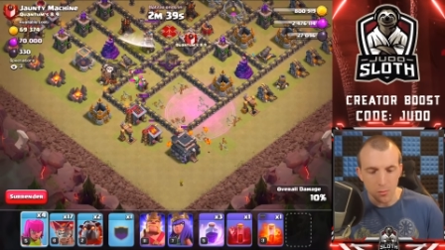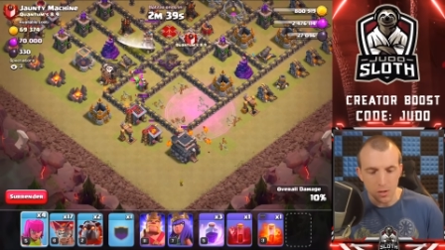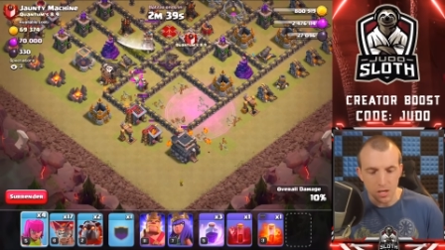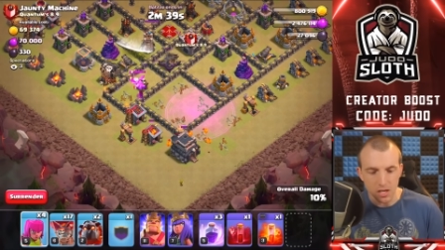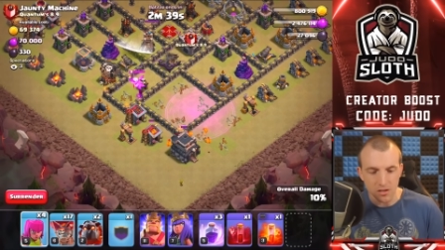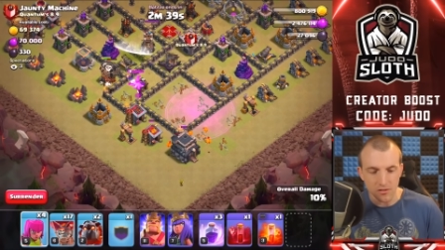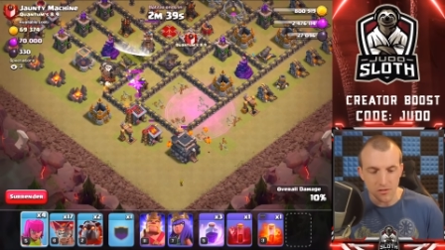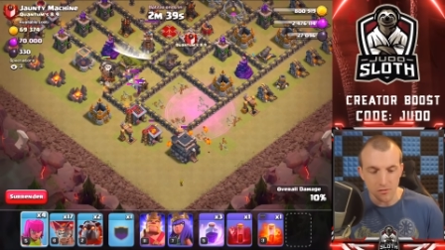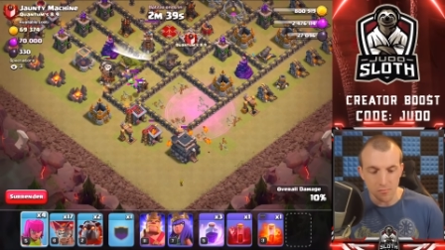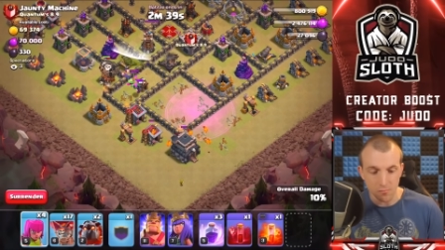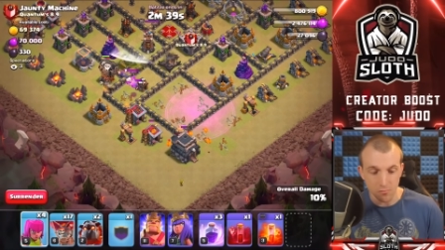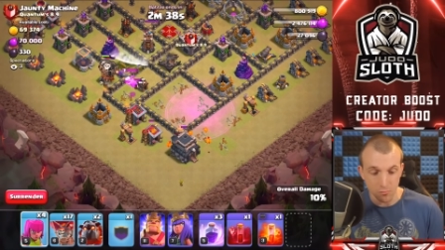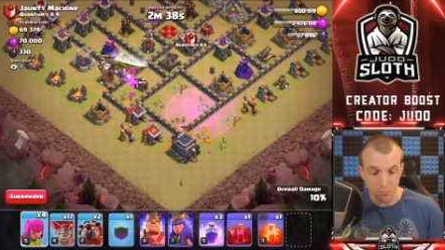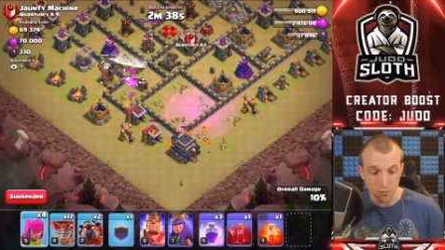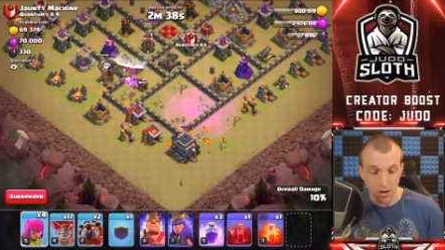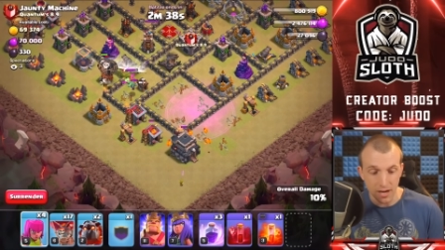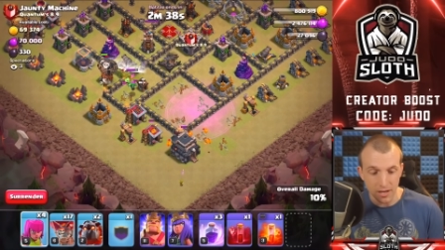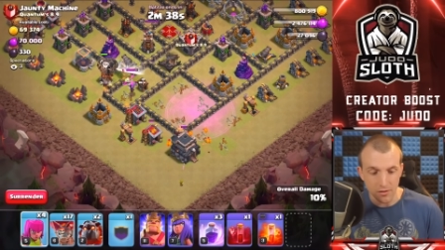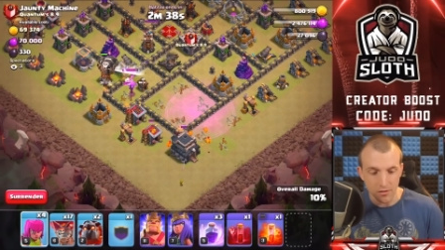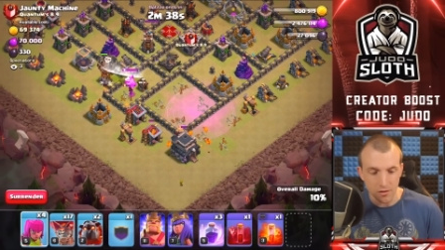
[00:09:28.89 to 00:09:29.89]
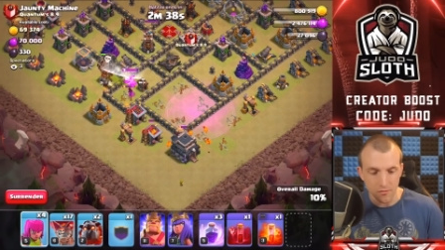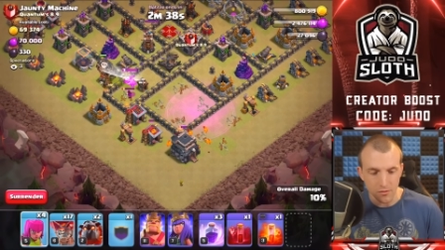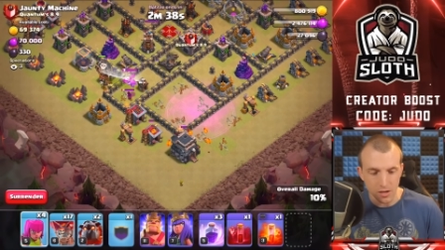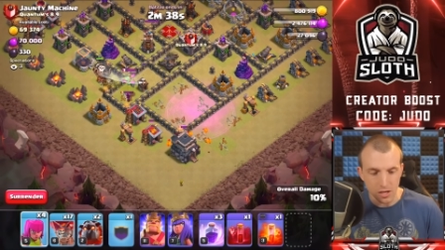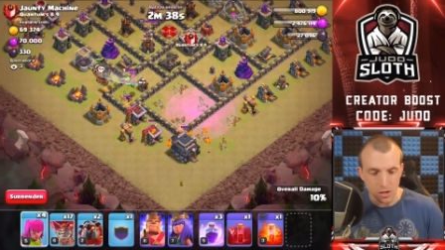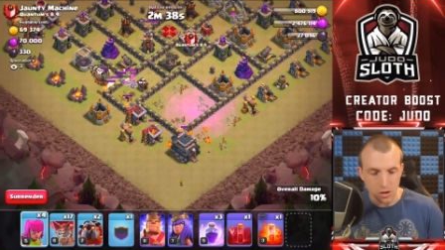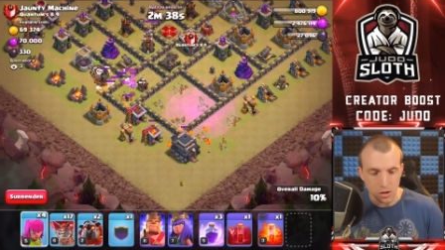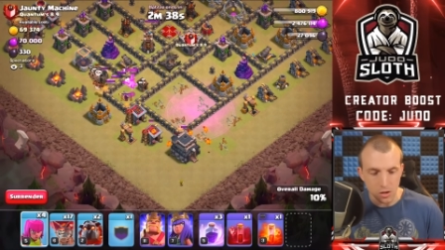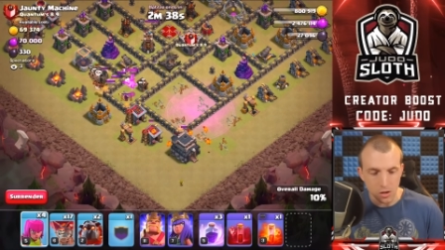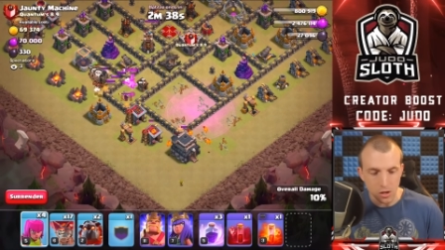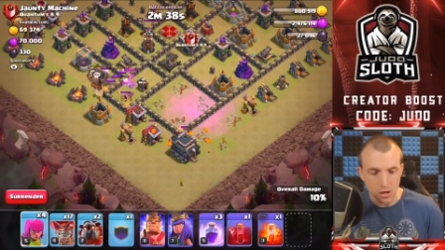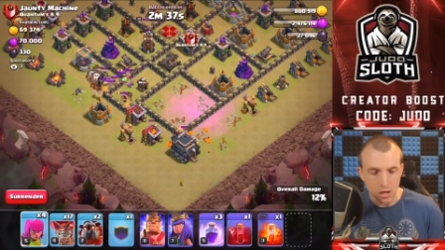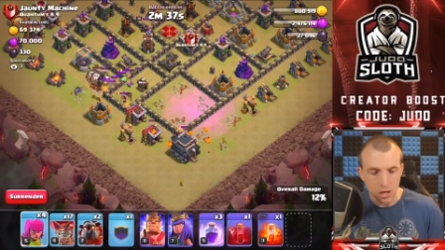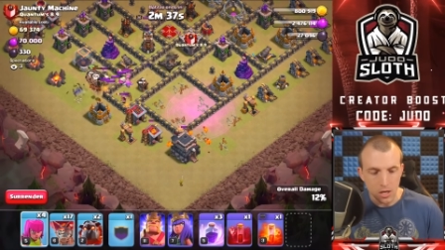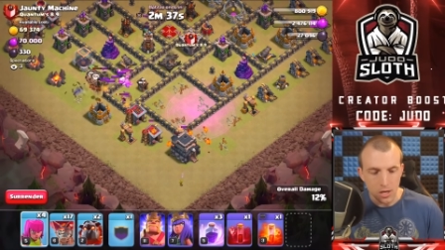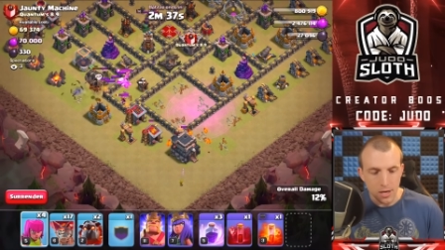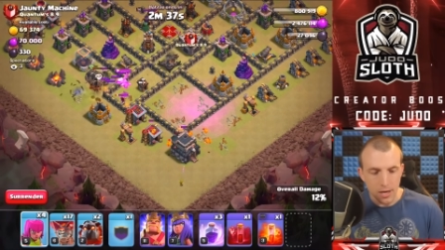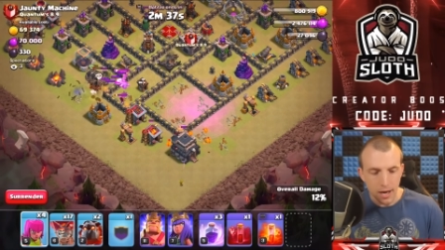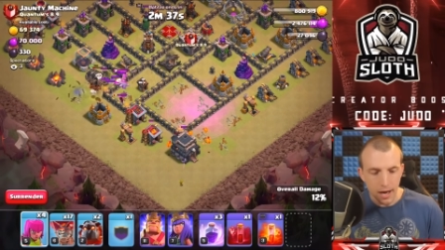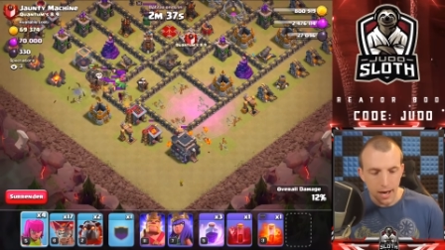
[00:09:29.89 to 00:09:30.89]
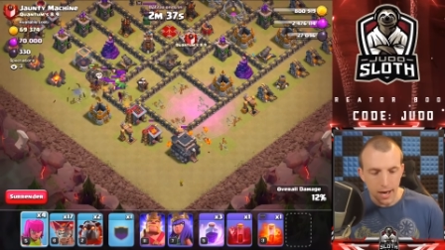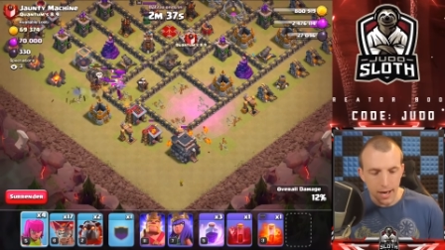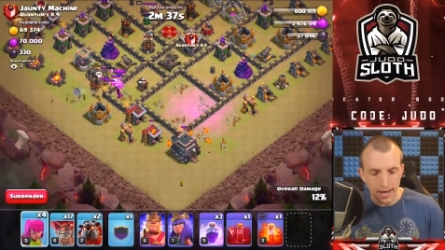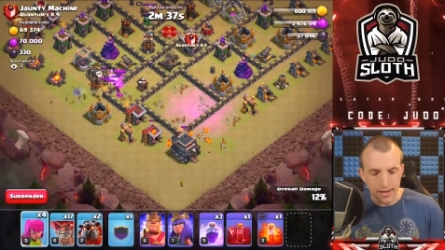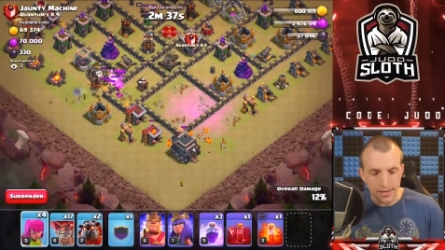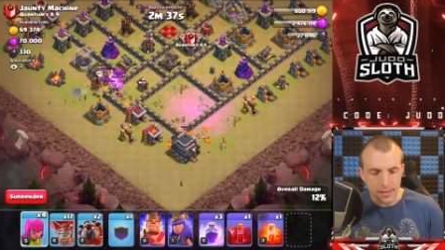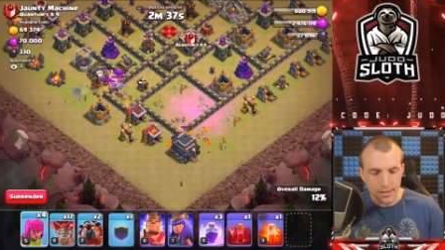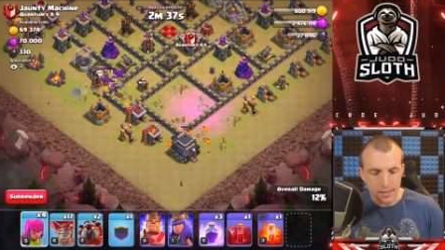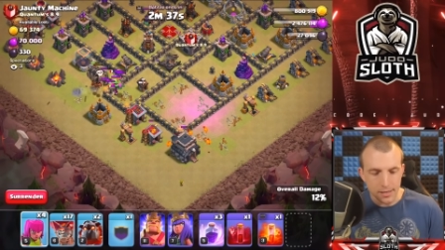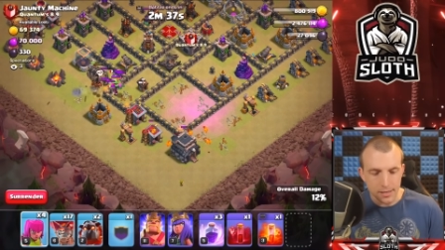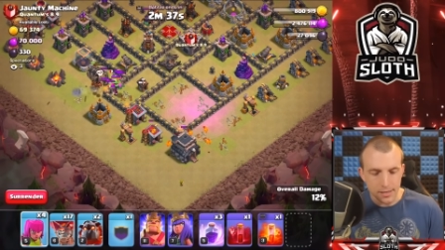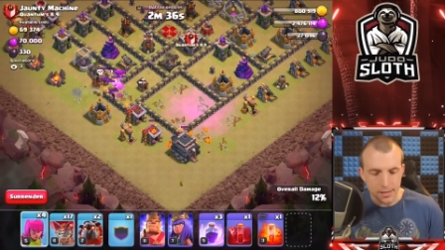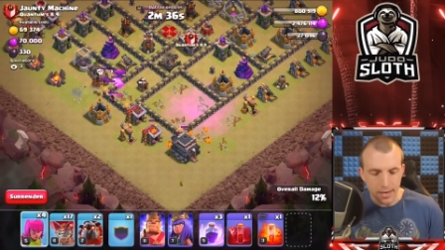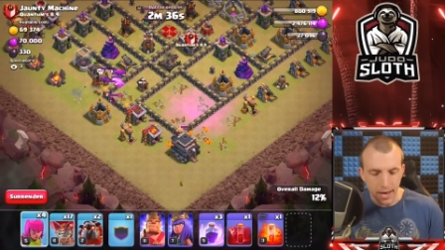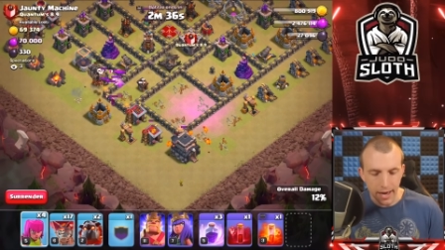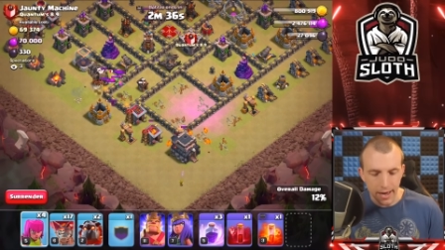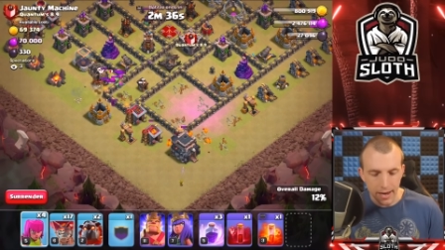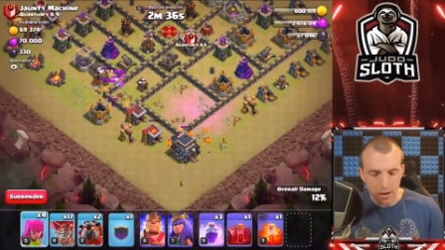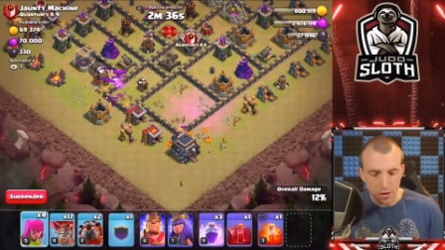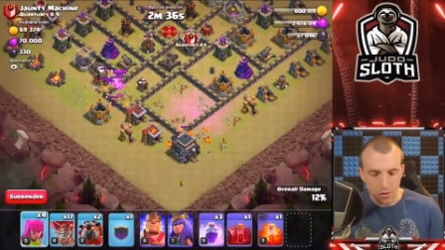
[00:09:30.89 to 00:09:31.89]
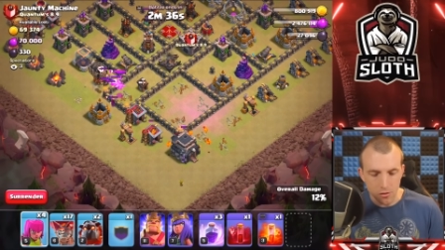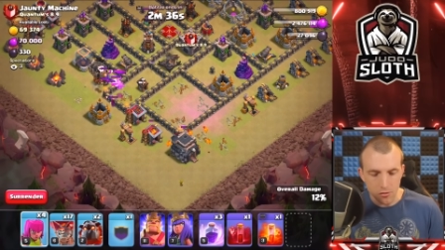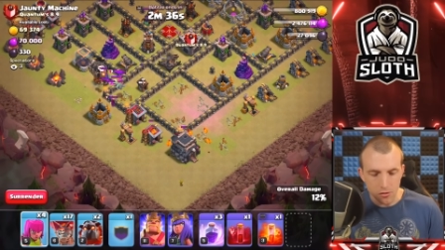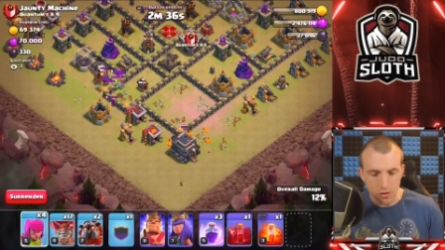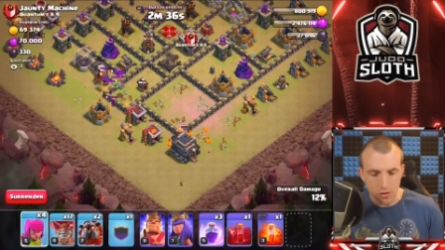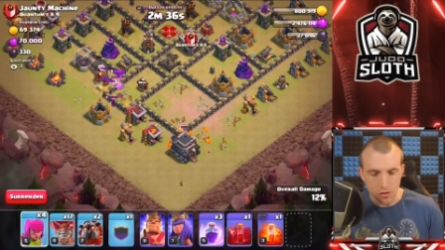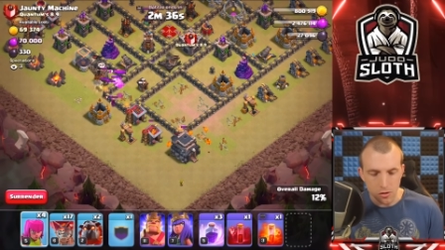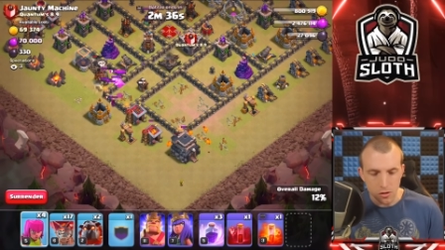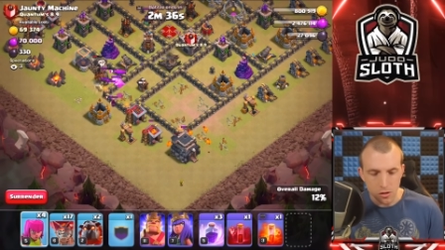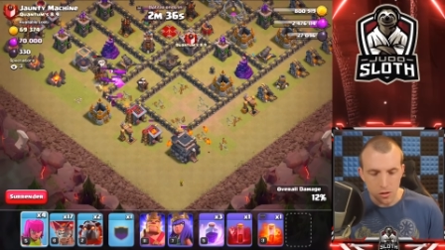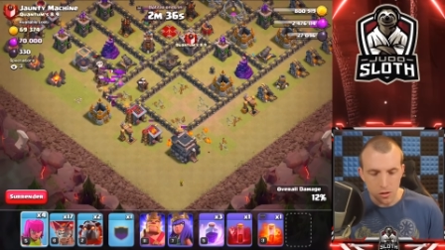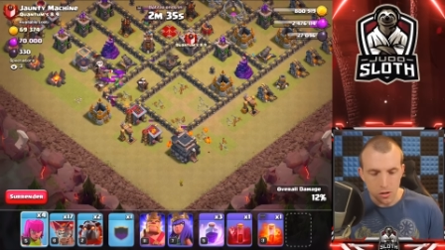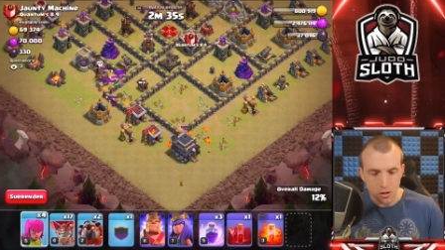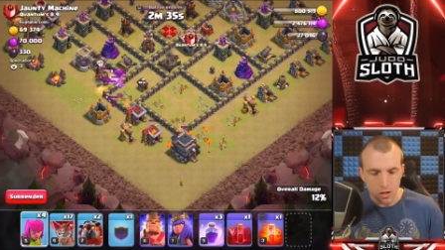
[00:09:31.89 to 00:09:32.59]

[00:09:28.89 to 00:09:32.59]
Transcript: which is relatively good, and yeah, it looks good.